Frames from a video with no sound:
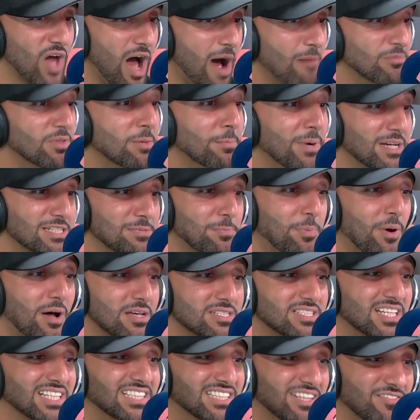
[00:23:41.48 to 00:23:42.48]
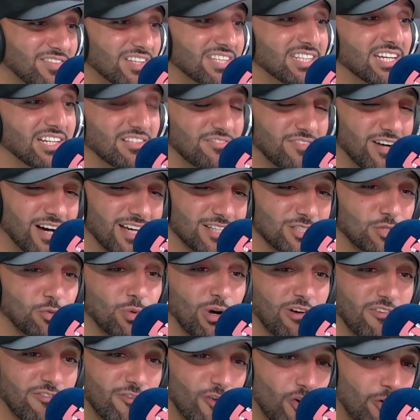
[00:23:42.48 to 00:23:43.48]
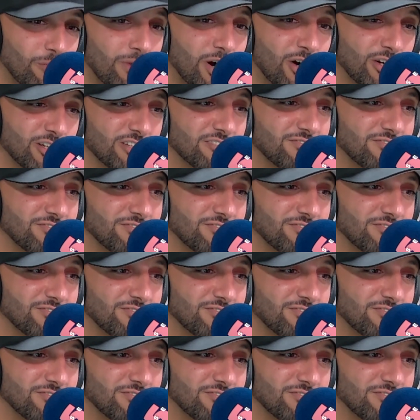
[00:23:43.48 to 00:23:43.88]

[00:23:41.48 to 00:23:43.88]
I'm the best person at giving the advice. Do I follow my own